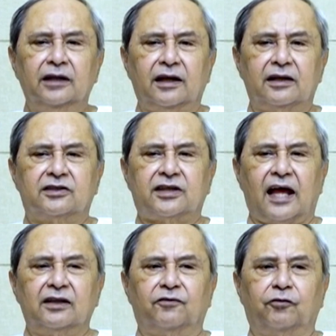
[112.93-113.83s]
that
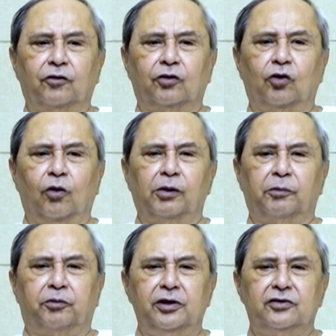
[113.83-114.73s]
stands for
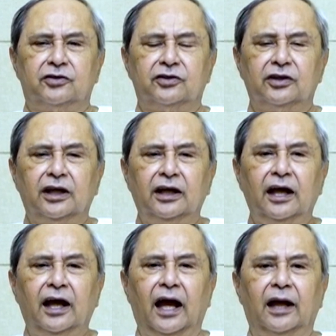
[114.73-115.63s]
global peace
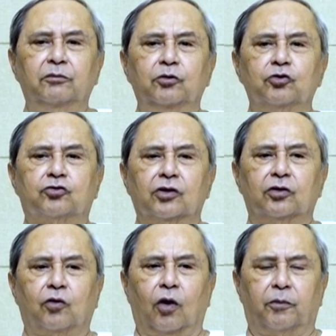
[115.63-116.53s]
and
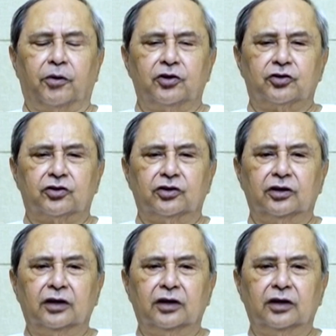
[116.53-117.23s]
mutual cooperation.